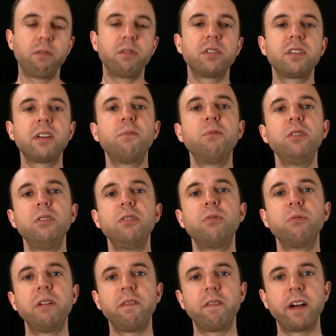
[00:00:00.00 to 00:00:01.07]
For someone new
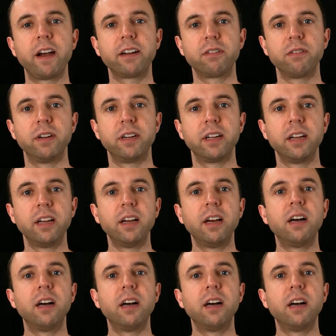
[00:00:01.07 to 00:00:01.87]
to refactoring,